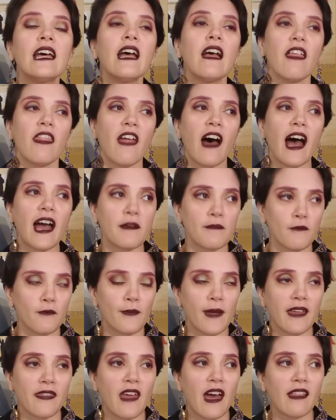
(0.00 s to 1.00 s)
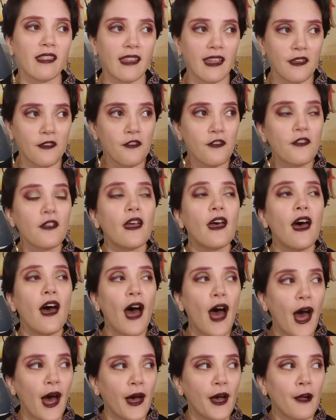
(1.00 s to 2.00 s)
that I made that list
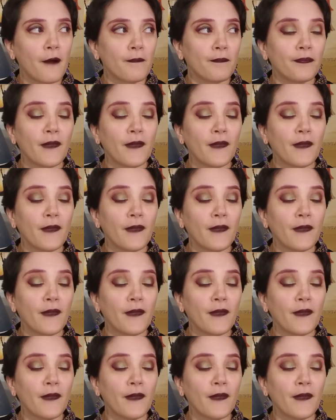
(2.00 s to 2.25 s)
um,